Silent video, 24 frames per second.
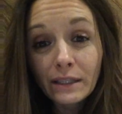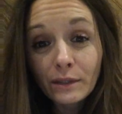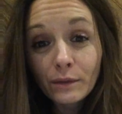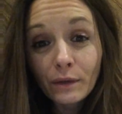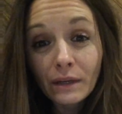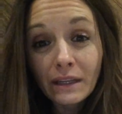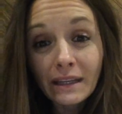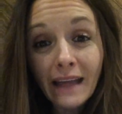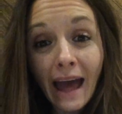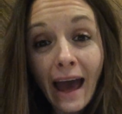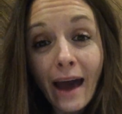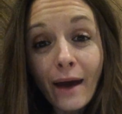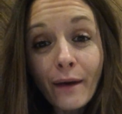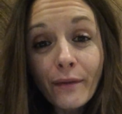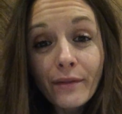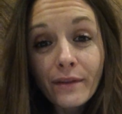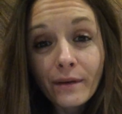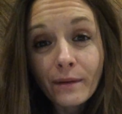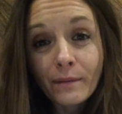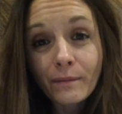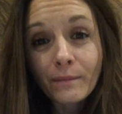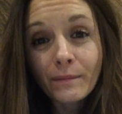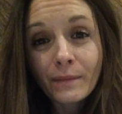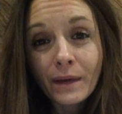to allow
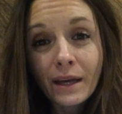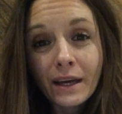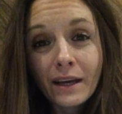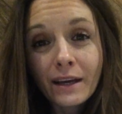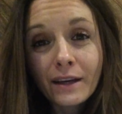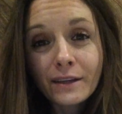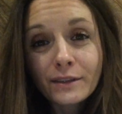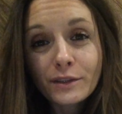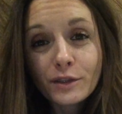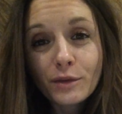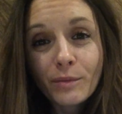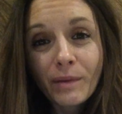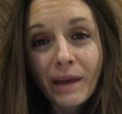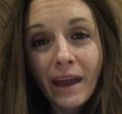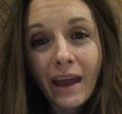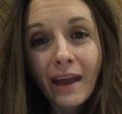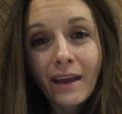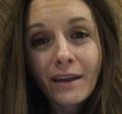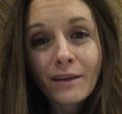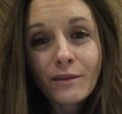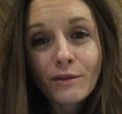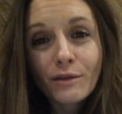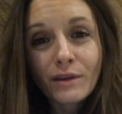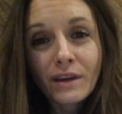them to be
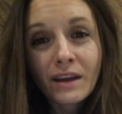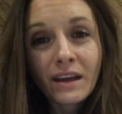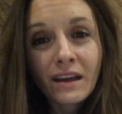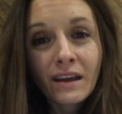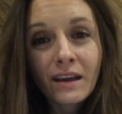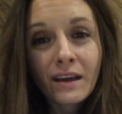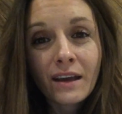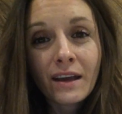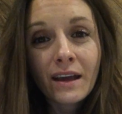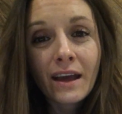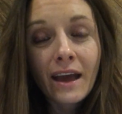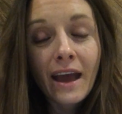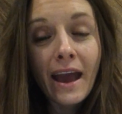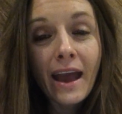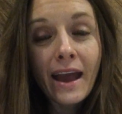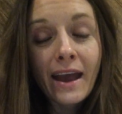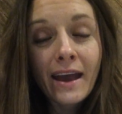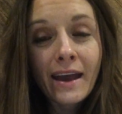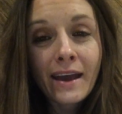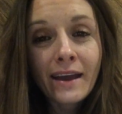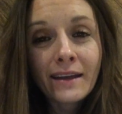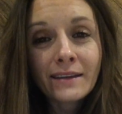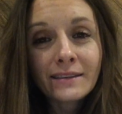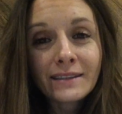angry
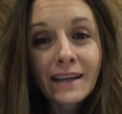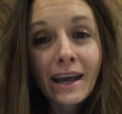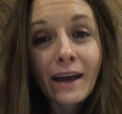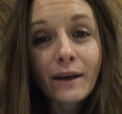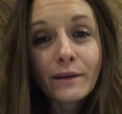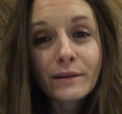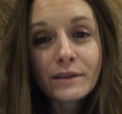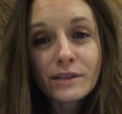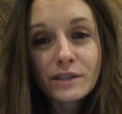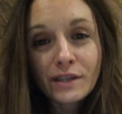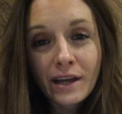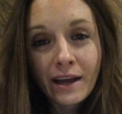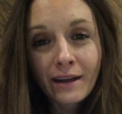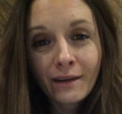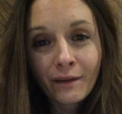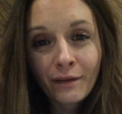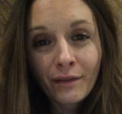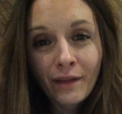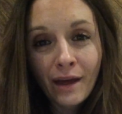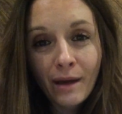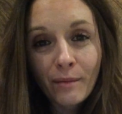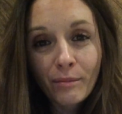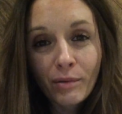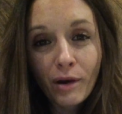and how to channel
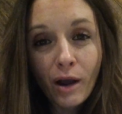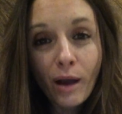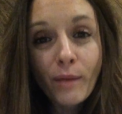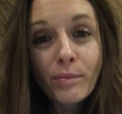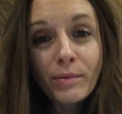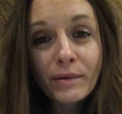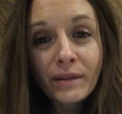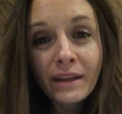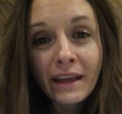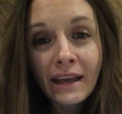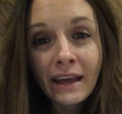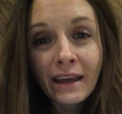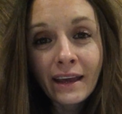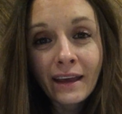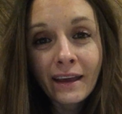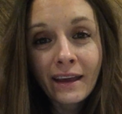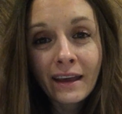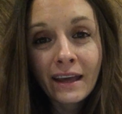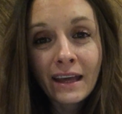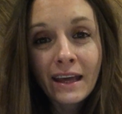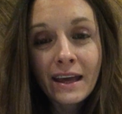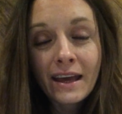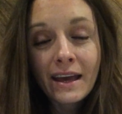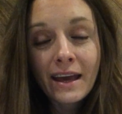that properly
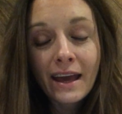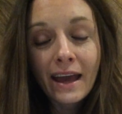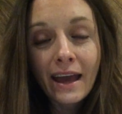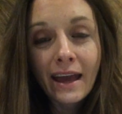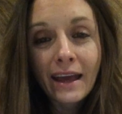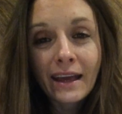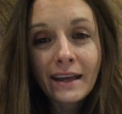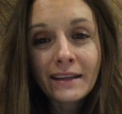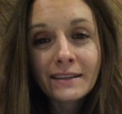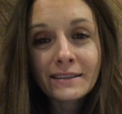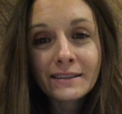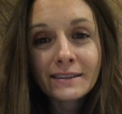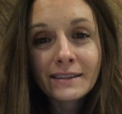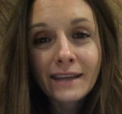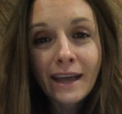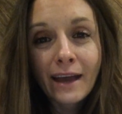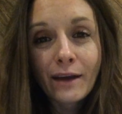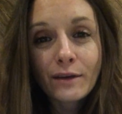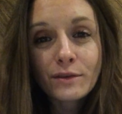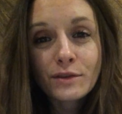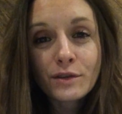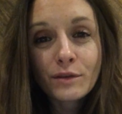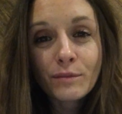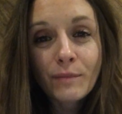and
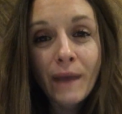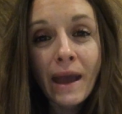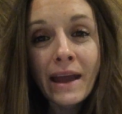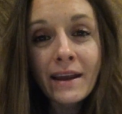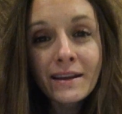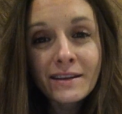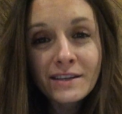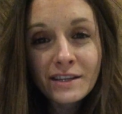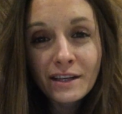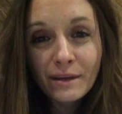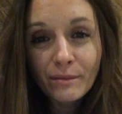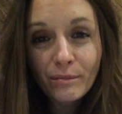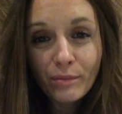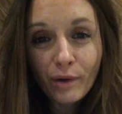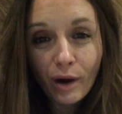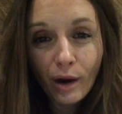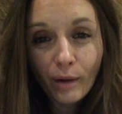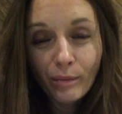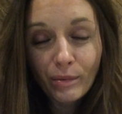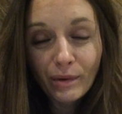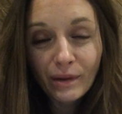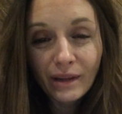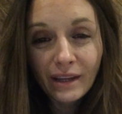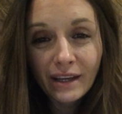how to manage it
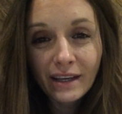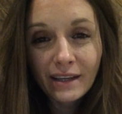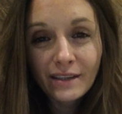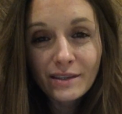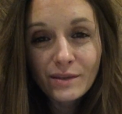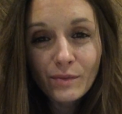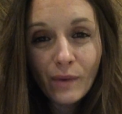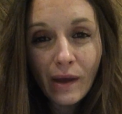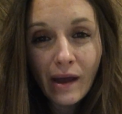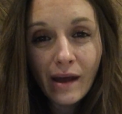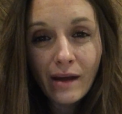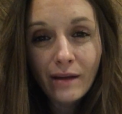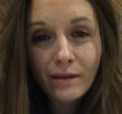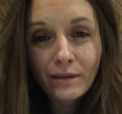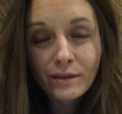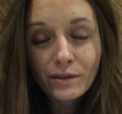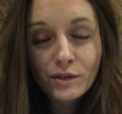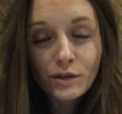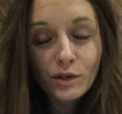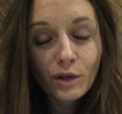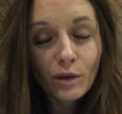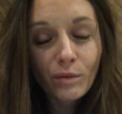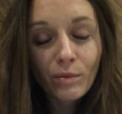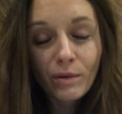properly as well.
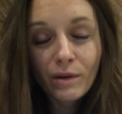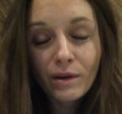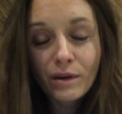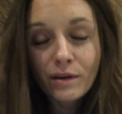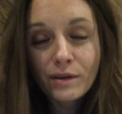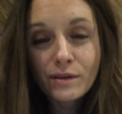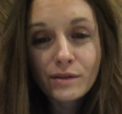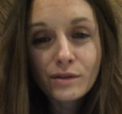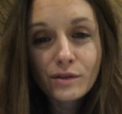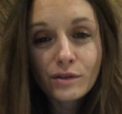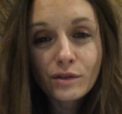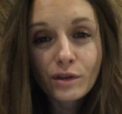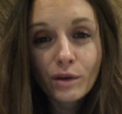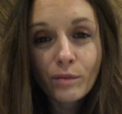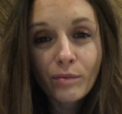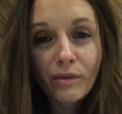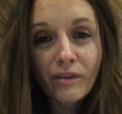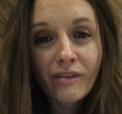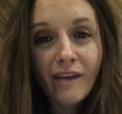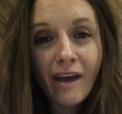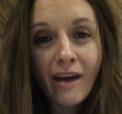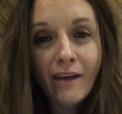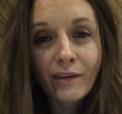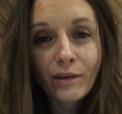Super, super
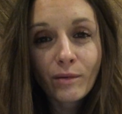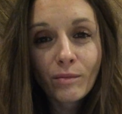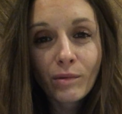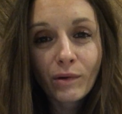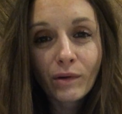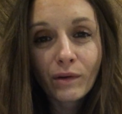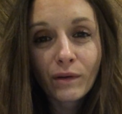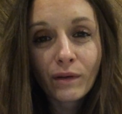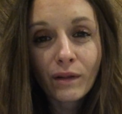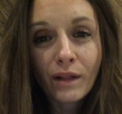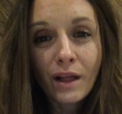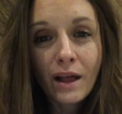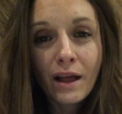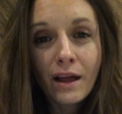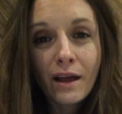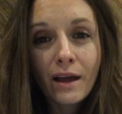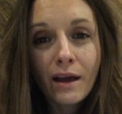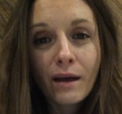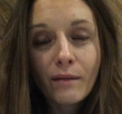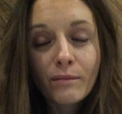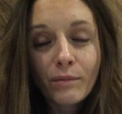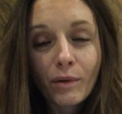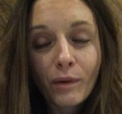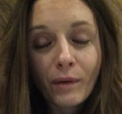valuable
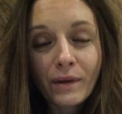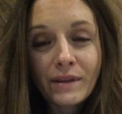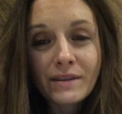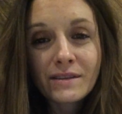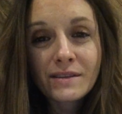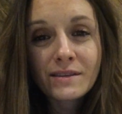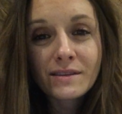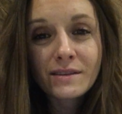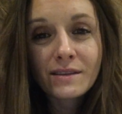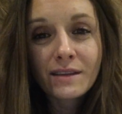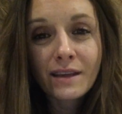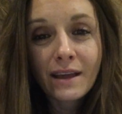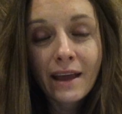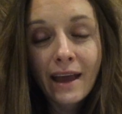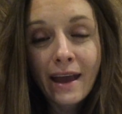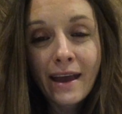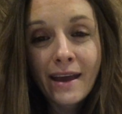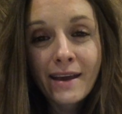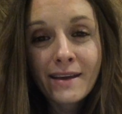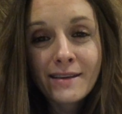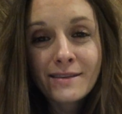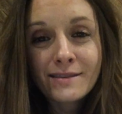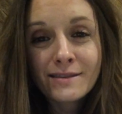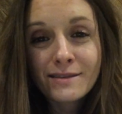points
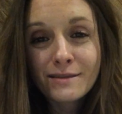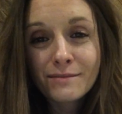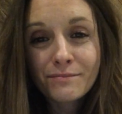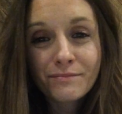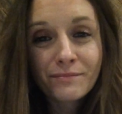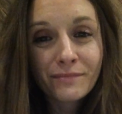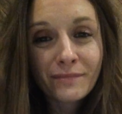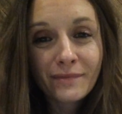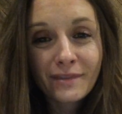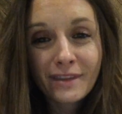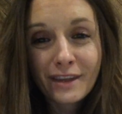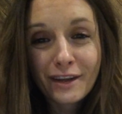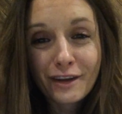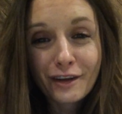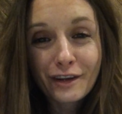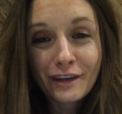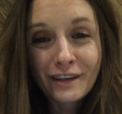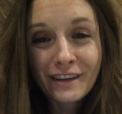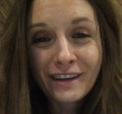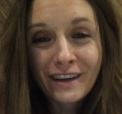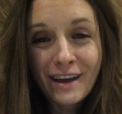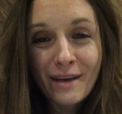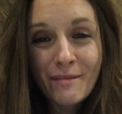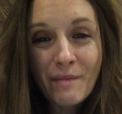as they're going
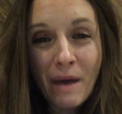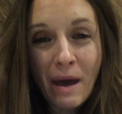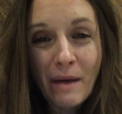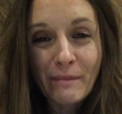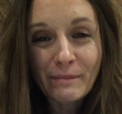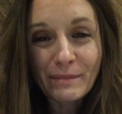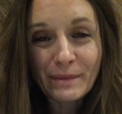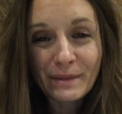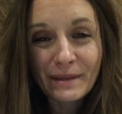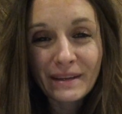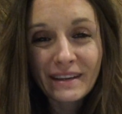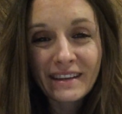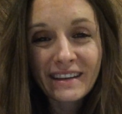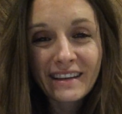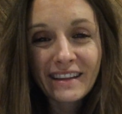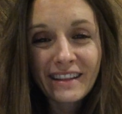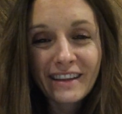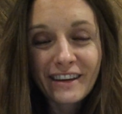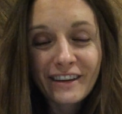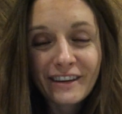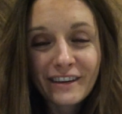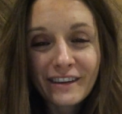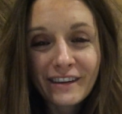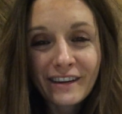to come up.
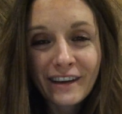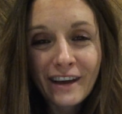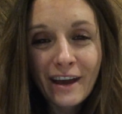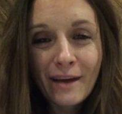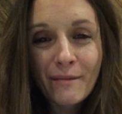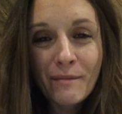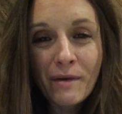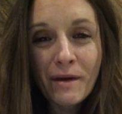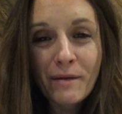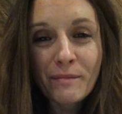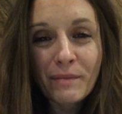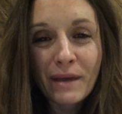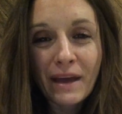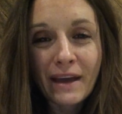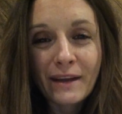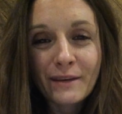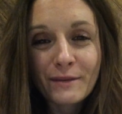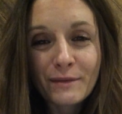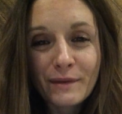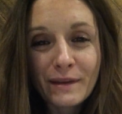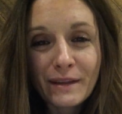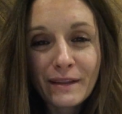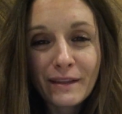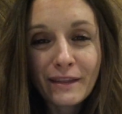They're going to come up,
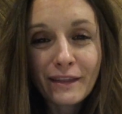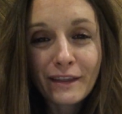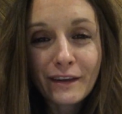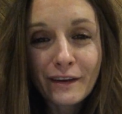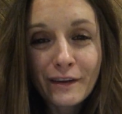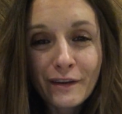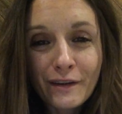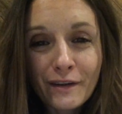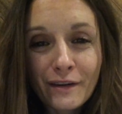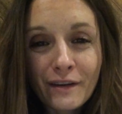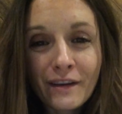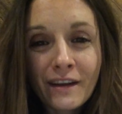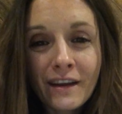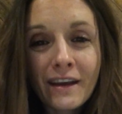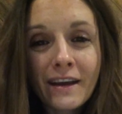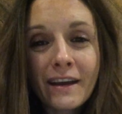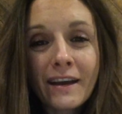and we learn